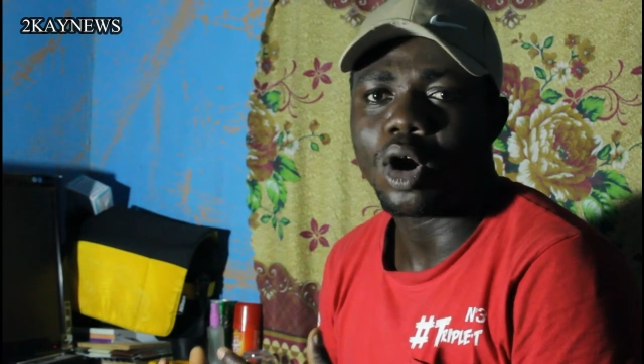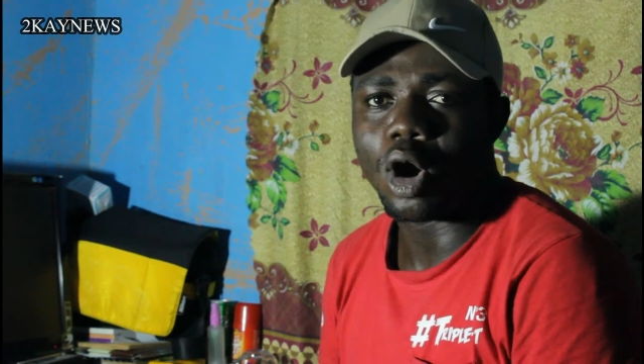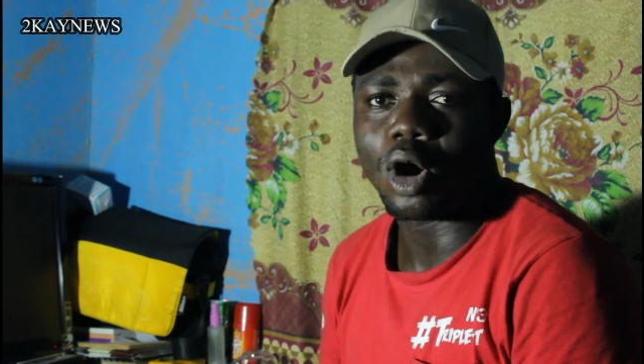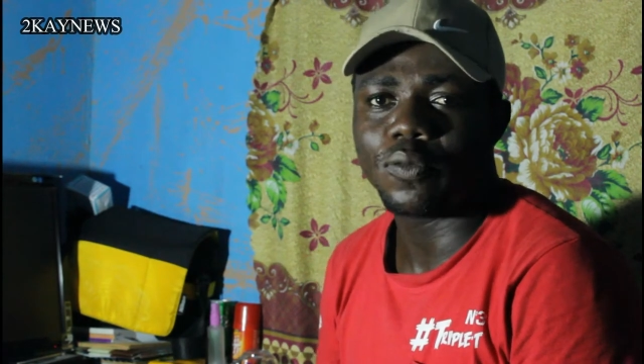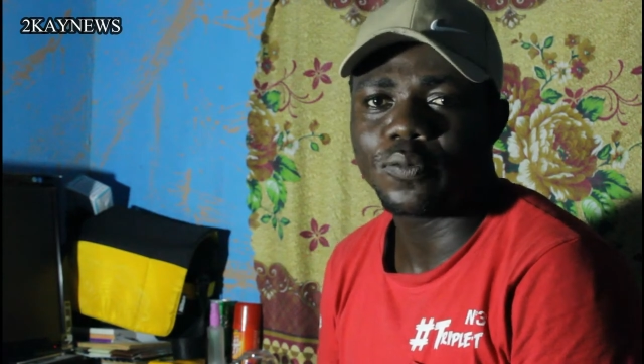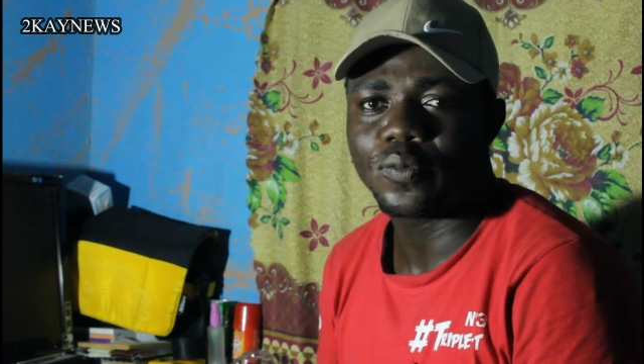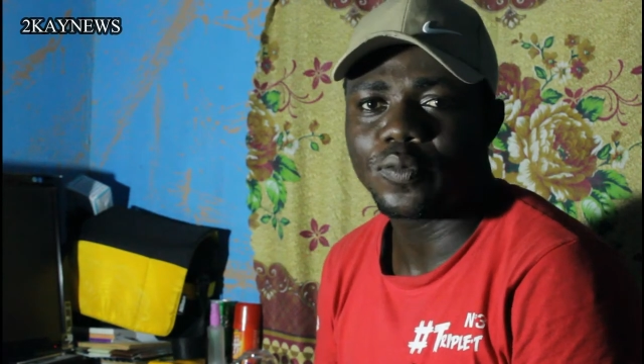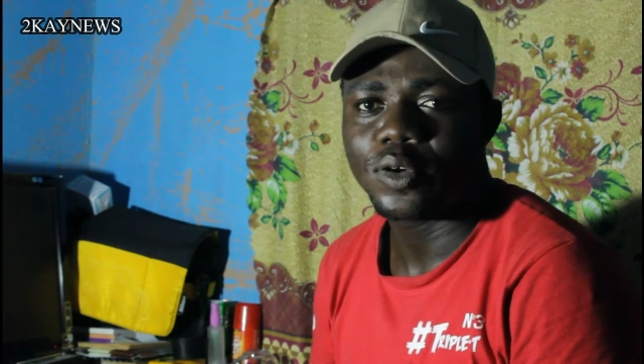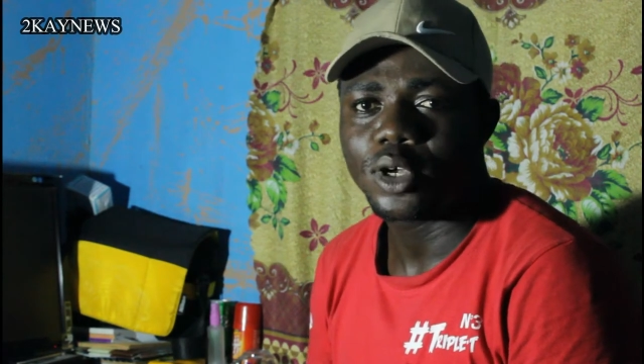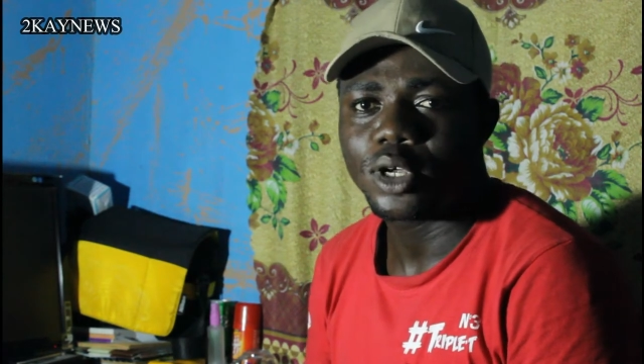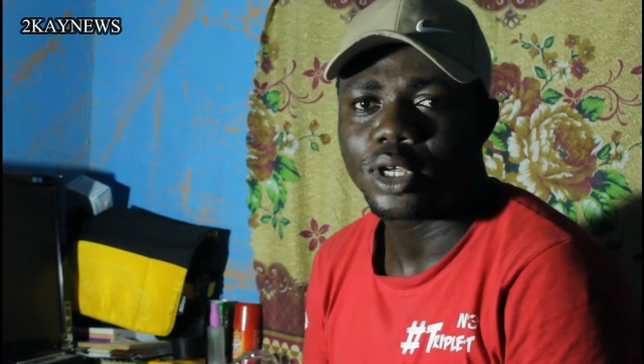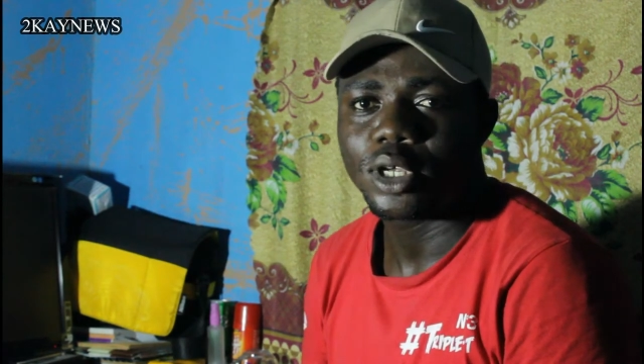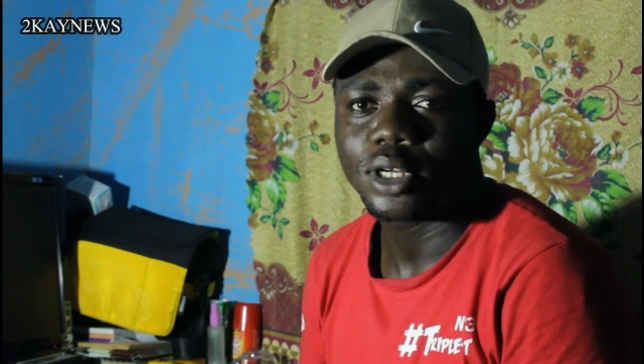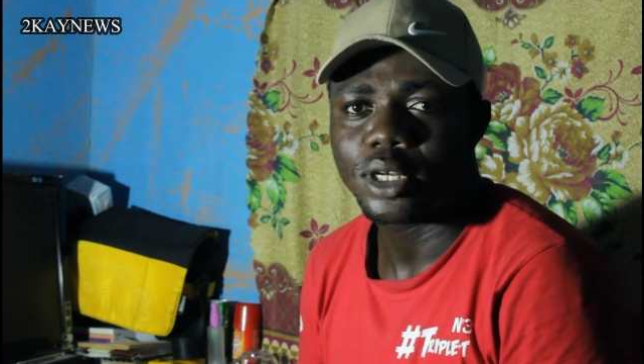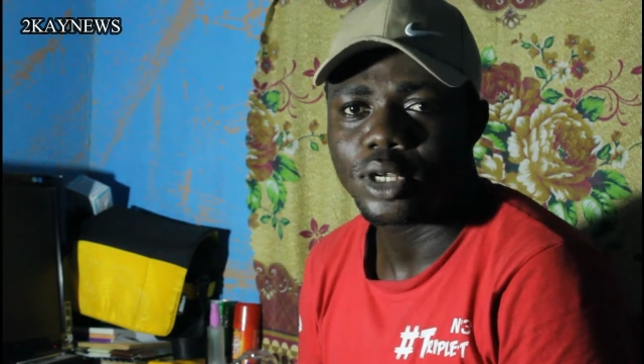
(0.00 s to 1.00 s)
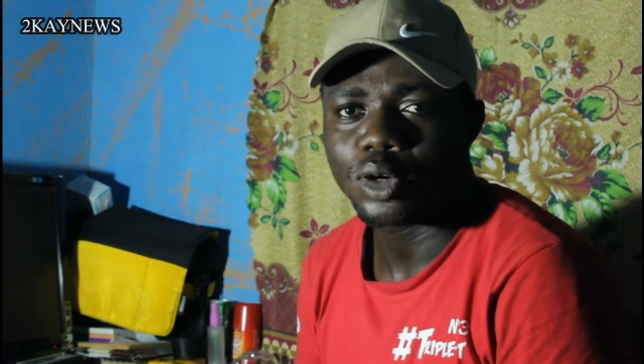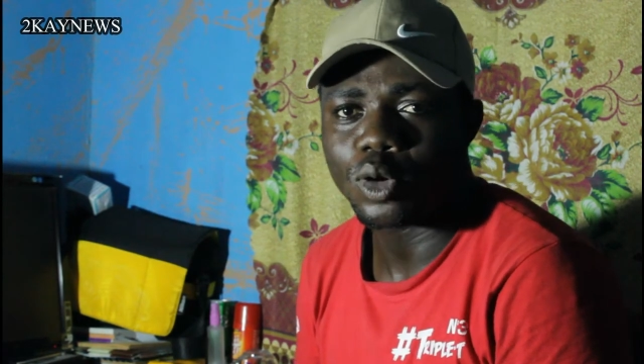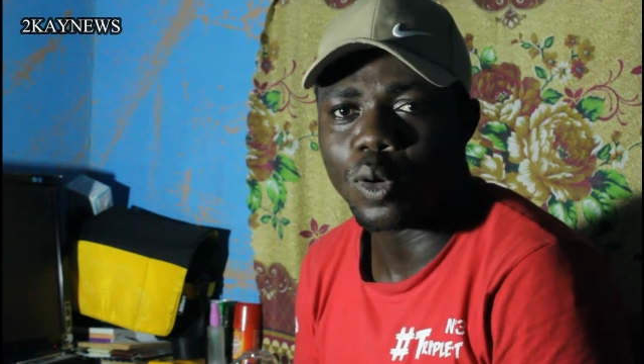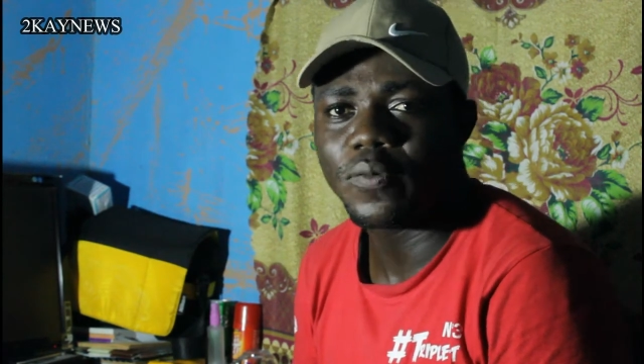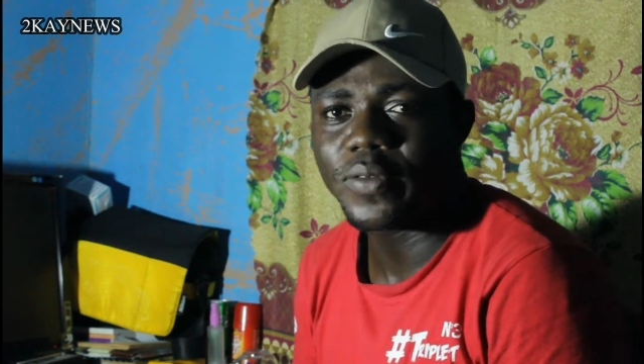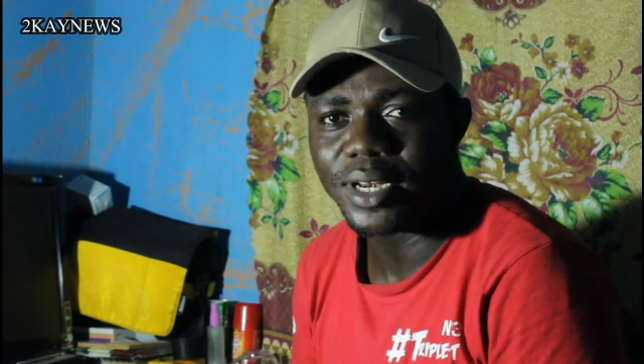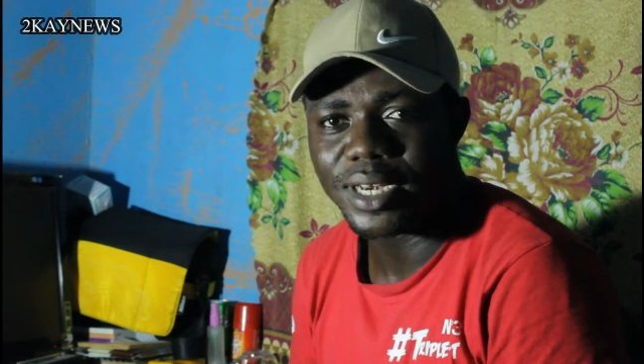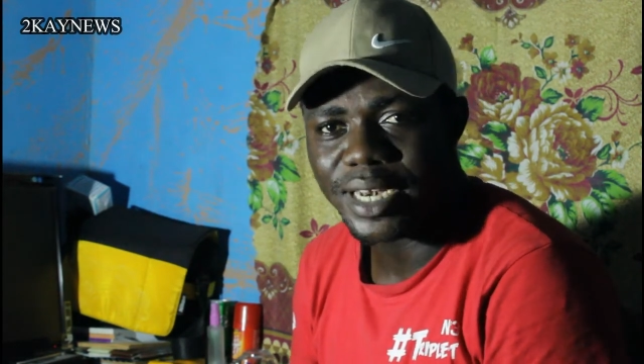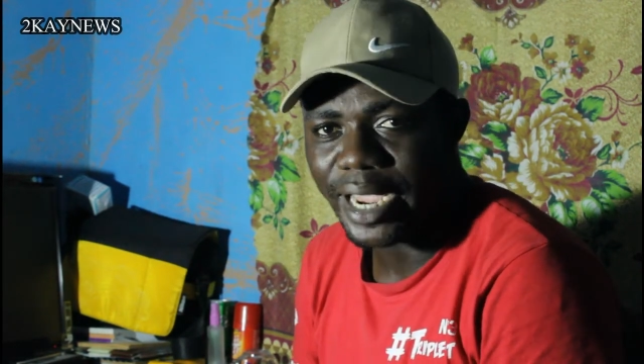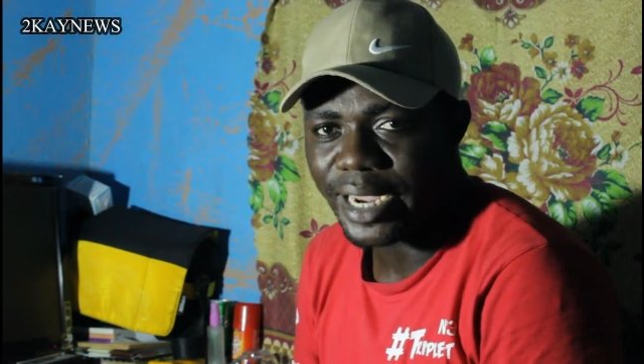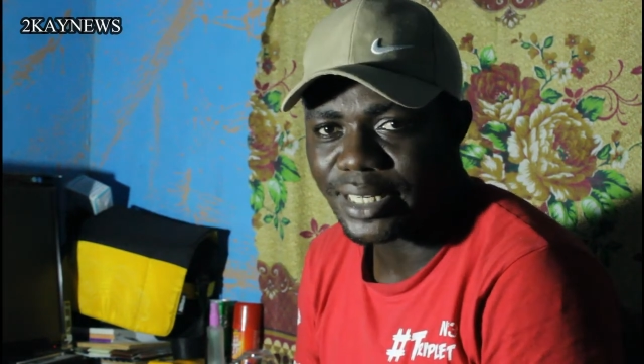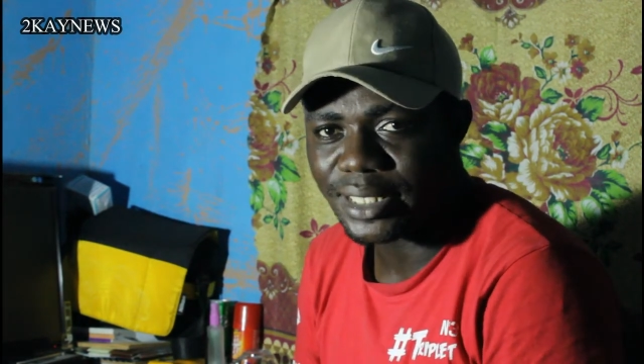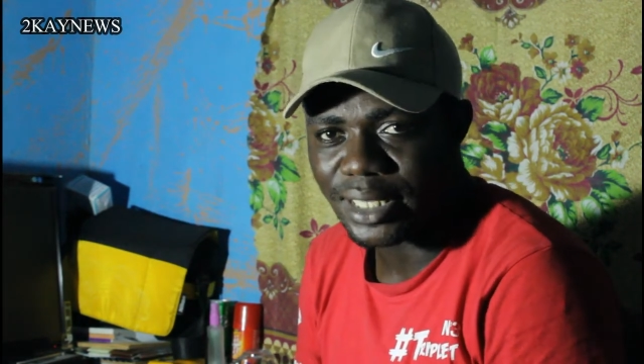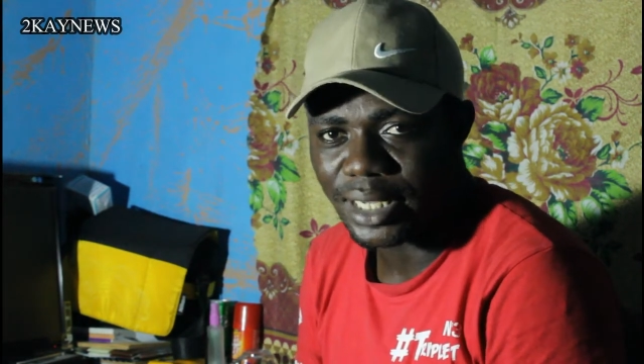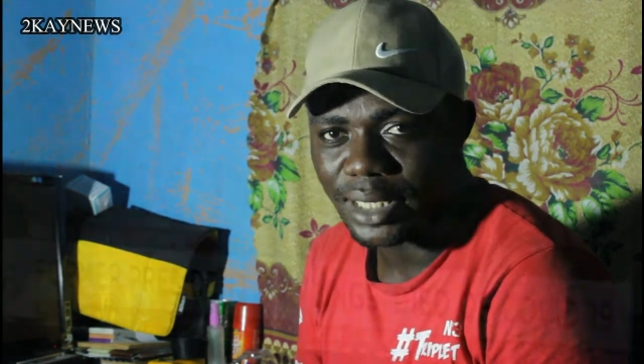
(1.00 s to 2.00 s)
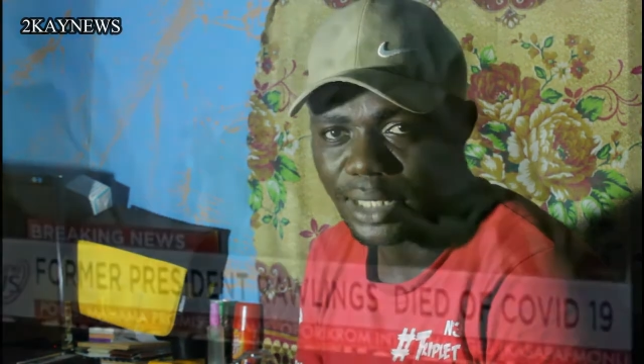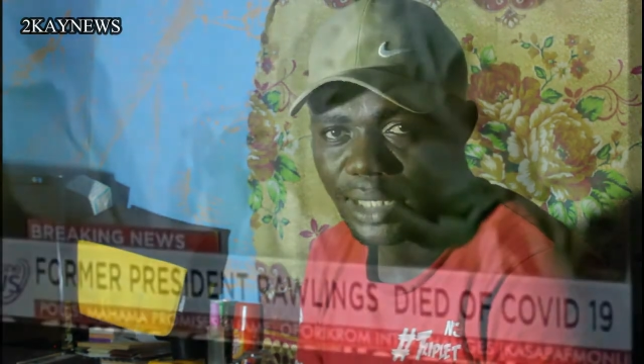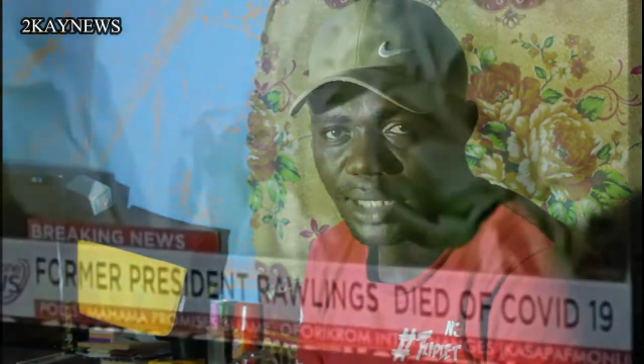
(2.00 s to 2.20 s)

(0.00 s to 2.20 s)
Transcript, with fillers: of COVID 19.